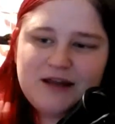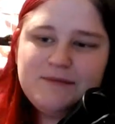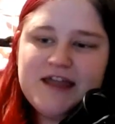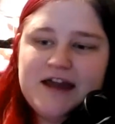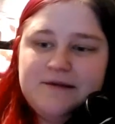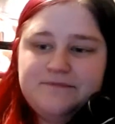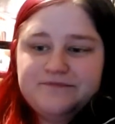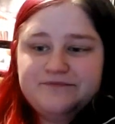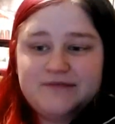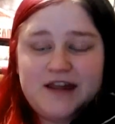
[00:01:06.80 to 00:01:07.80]
But yeah,
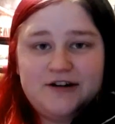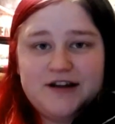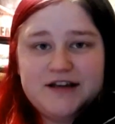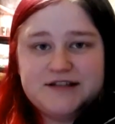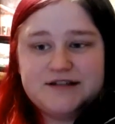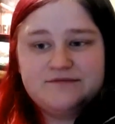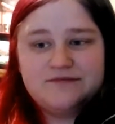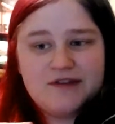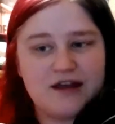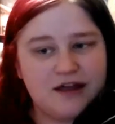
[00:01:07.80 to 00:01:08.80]
here it is.
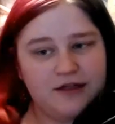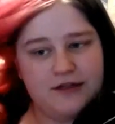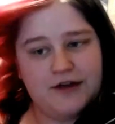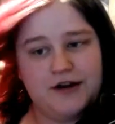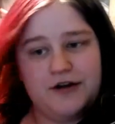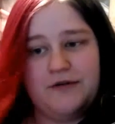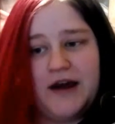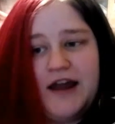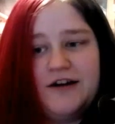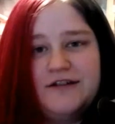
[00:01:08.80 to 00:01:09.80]
The new
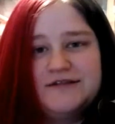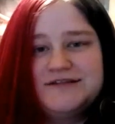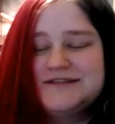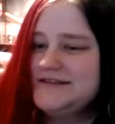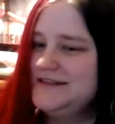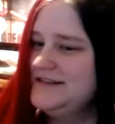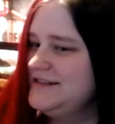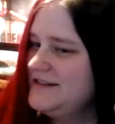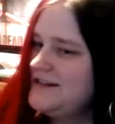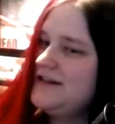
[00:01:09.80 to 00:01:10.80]
hair.
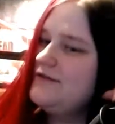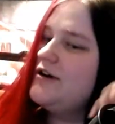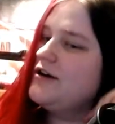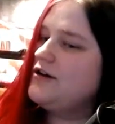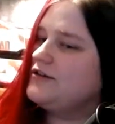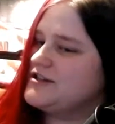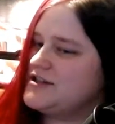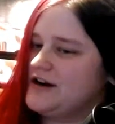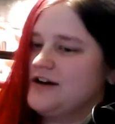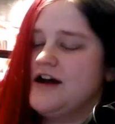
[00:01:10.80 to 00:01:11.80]
Well, oldish
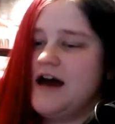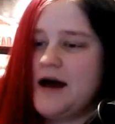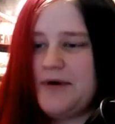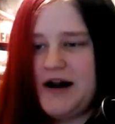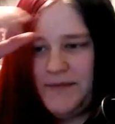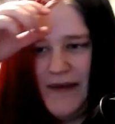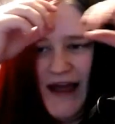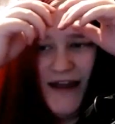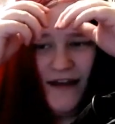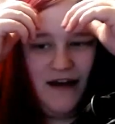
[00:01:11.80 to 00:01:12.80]
hair. I brought it
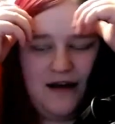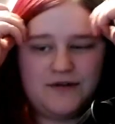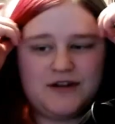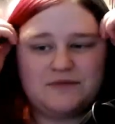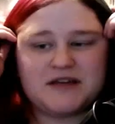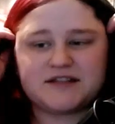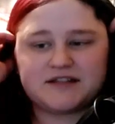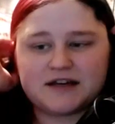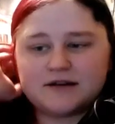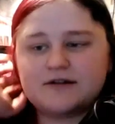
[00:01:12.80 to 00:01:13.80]
back. I really
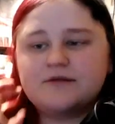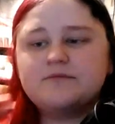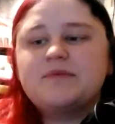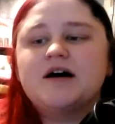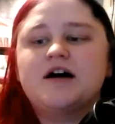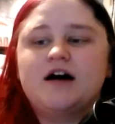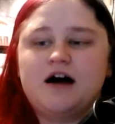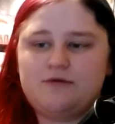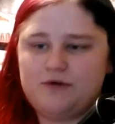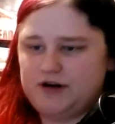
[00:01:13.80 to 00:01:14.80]
missed it, but
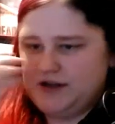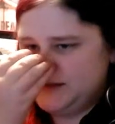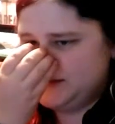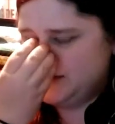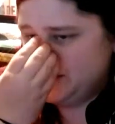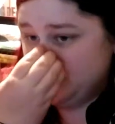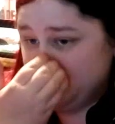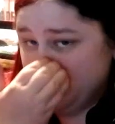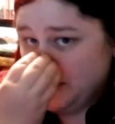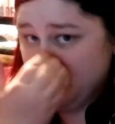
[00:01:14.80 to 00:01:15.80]
I wanted
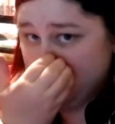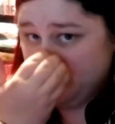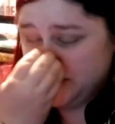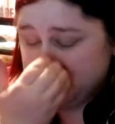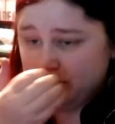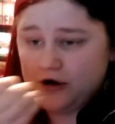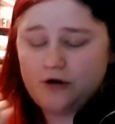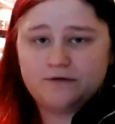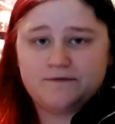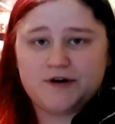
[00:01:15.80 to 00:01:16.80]
to reach a
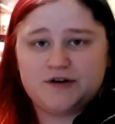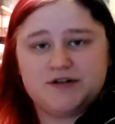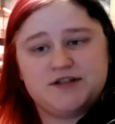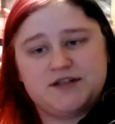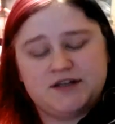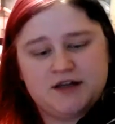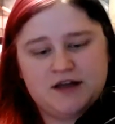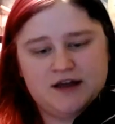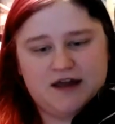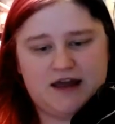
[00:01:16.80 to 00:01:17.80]
goal first,
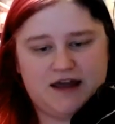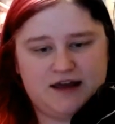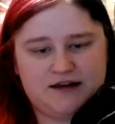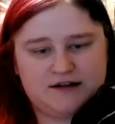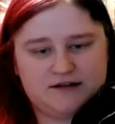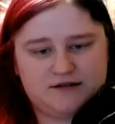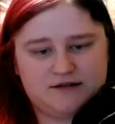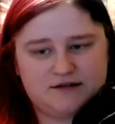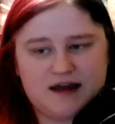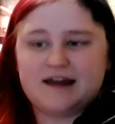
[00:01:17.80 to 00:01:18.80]
and
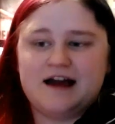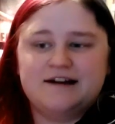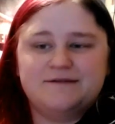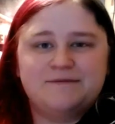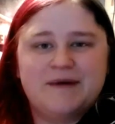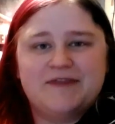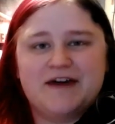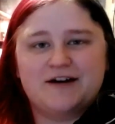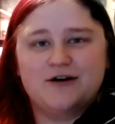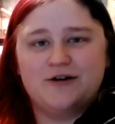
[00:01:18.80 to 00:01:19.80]
I kind of met
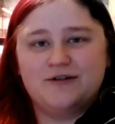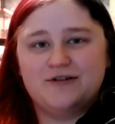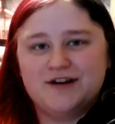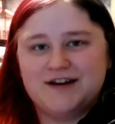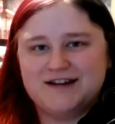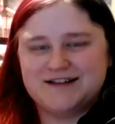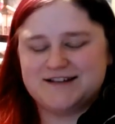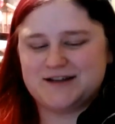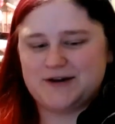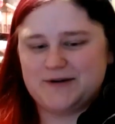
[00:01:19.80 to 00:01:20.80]
that goal.
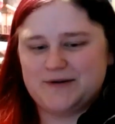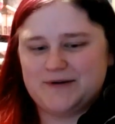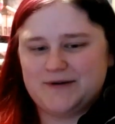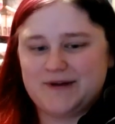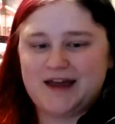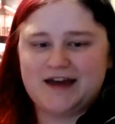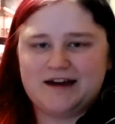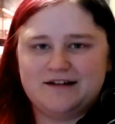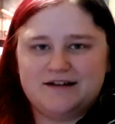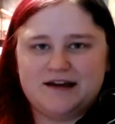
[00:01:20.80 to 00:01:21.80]
So yeah,
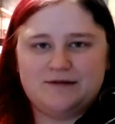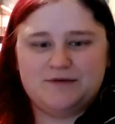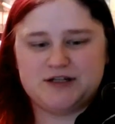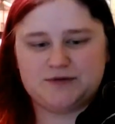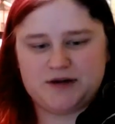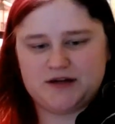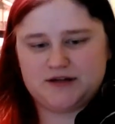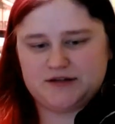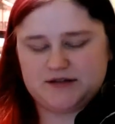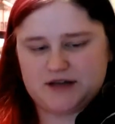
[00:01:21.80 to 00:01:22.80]
and which
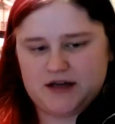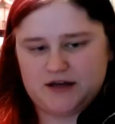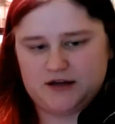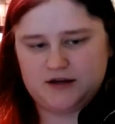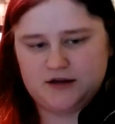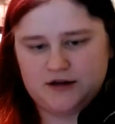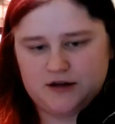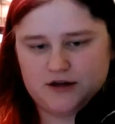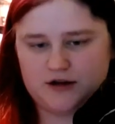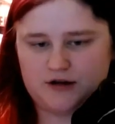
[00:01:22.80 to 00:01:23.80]
was to
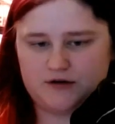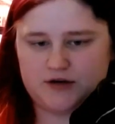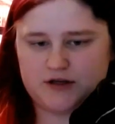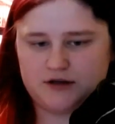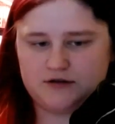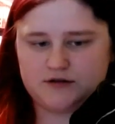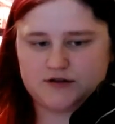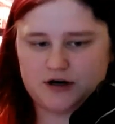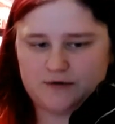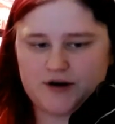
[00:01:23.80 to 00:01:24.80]

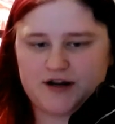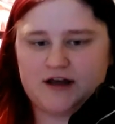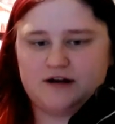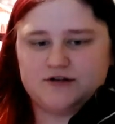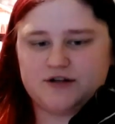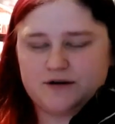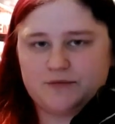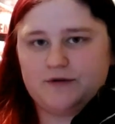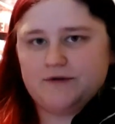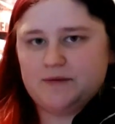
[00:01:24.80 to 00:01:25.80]
start working out, start
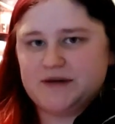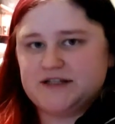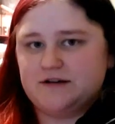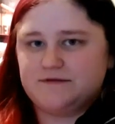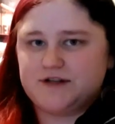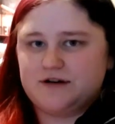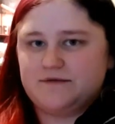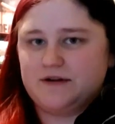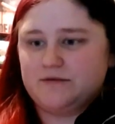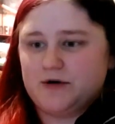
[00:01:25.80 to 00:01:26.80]
improving on myself, start
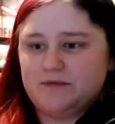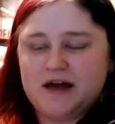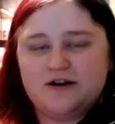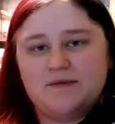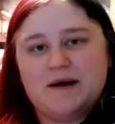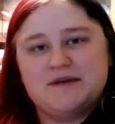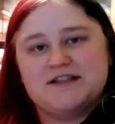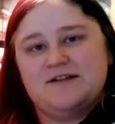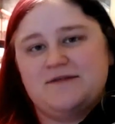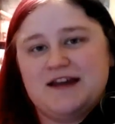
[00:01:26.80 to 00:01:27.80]
feeling more better about
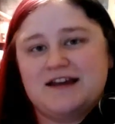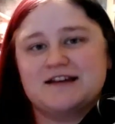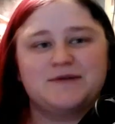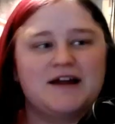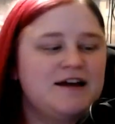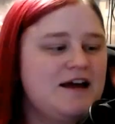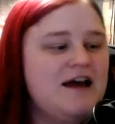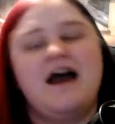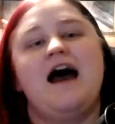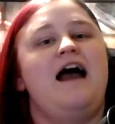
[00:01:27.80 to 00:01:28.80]
myself, and guess what?
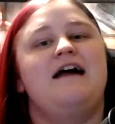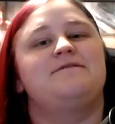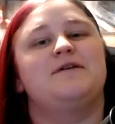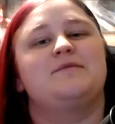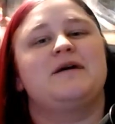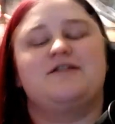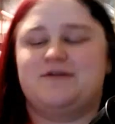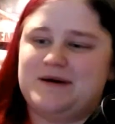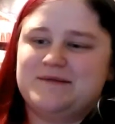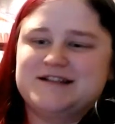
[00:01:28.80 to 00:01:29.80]
I feel better
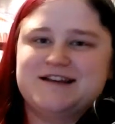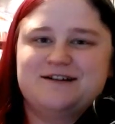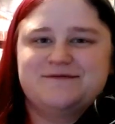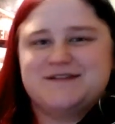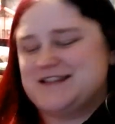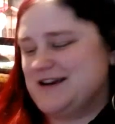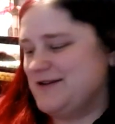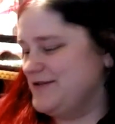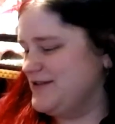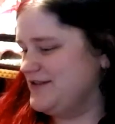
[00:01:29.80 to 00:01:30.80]
about myself.
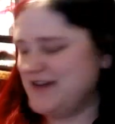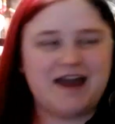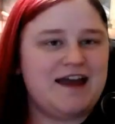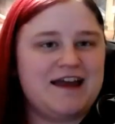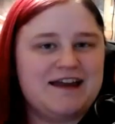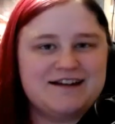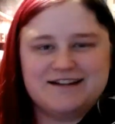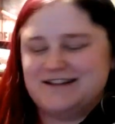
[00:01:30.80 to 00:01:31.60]
So, yay!